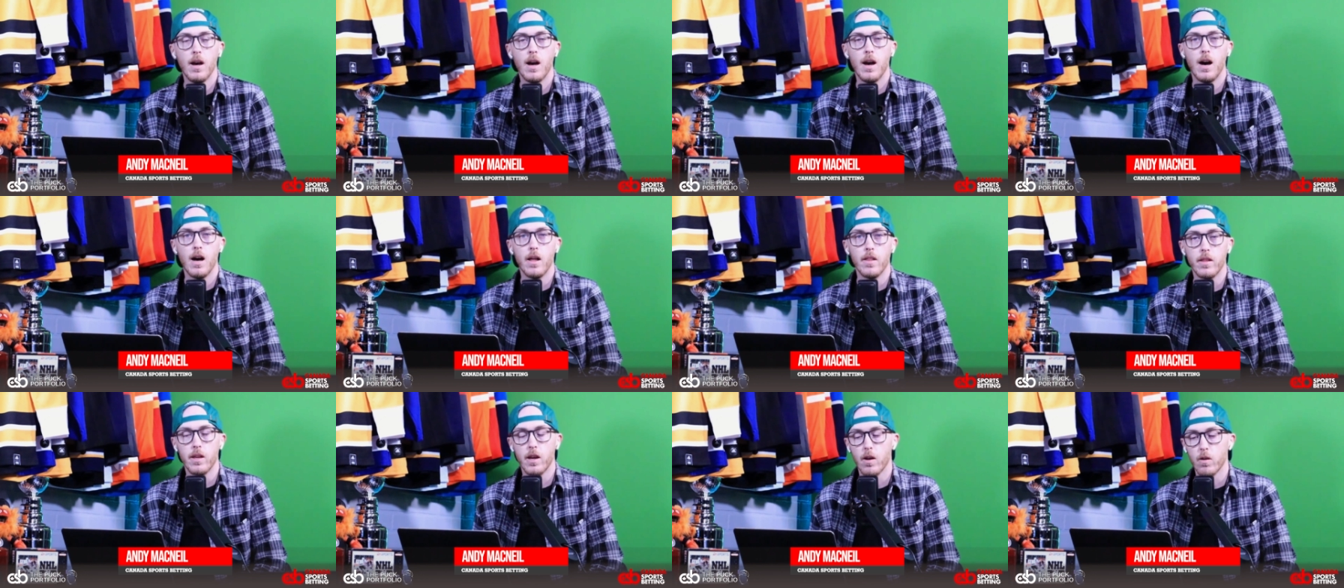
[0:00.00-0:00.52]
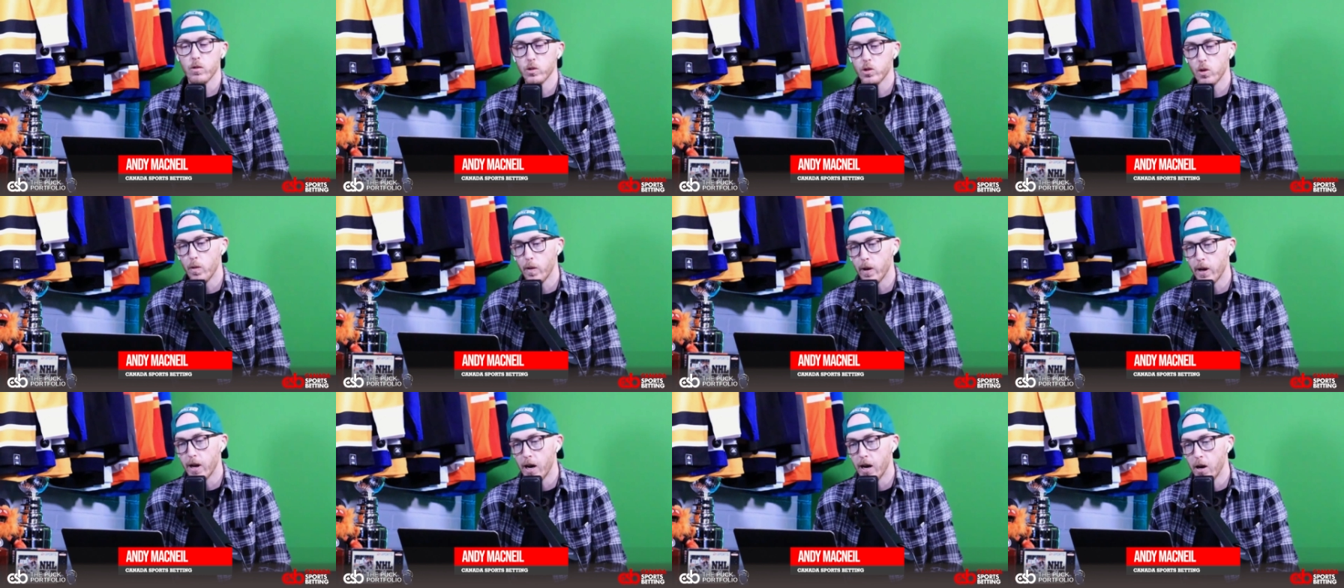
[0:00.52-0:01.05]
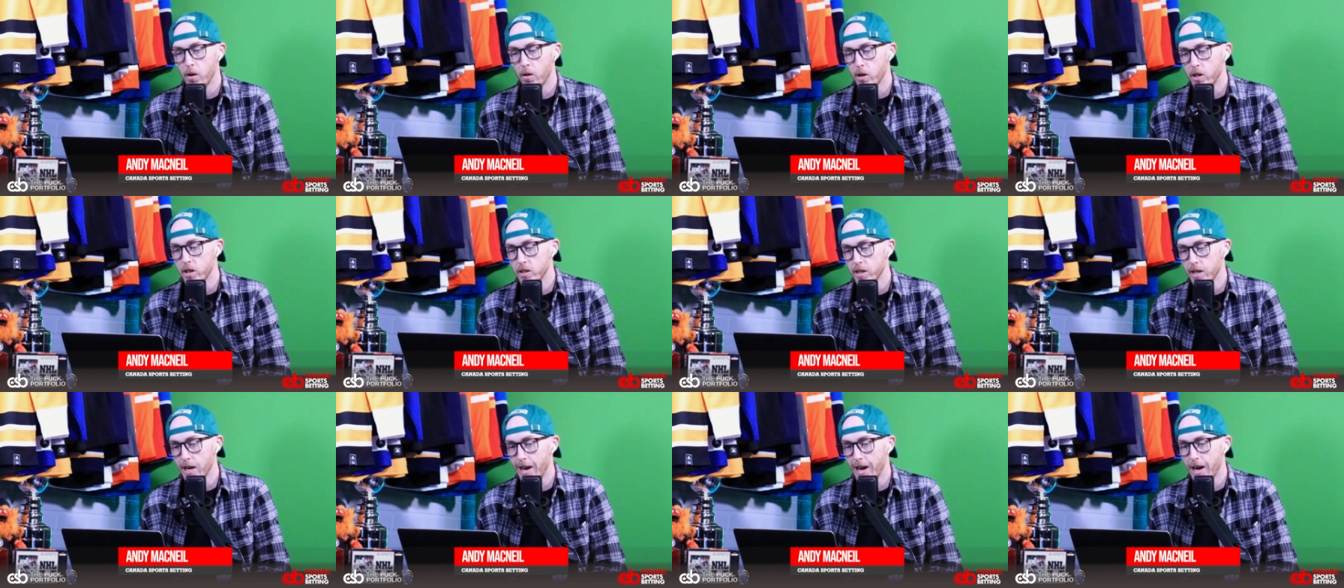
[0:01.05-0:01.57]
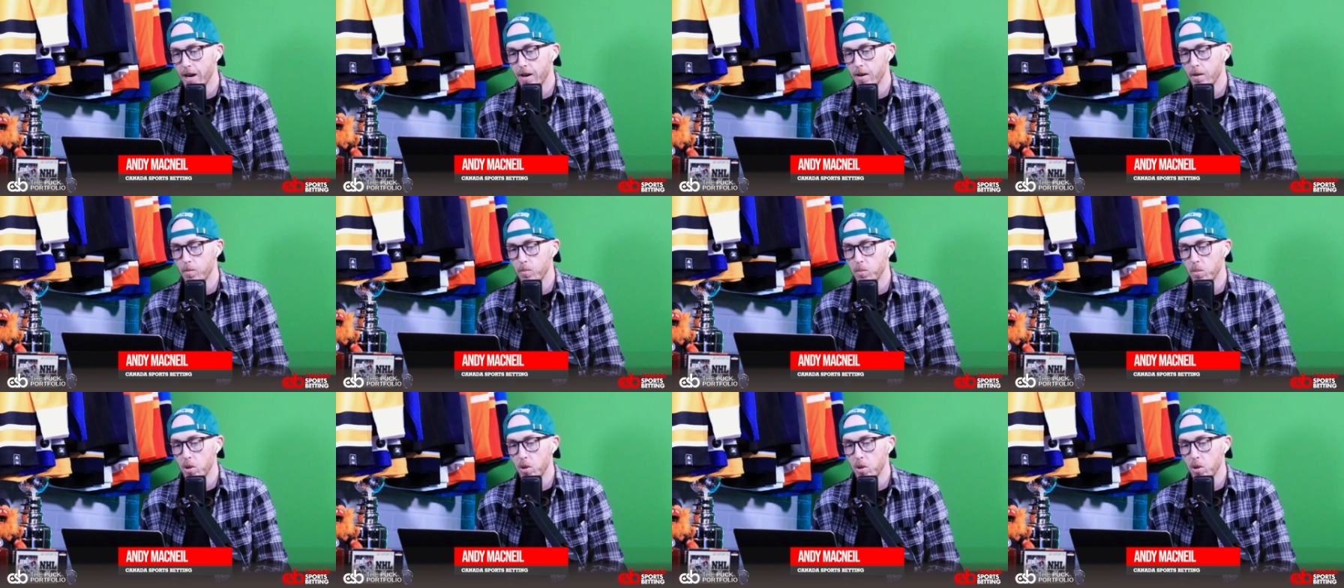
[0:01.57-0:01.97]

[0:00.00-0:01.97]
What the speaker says: on the Arizona Coyotes at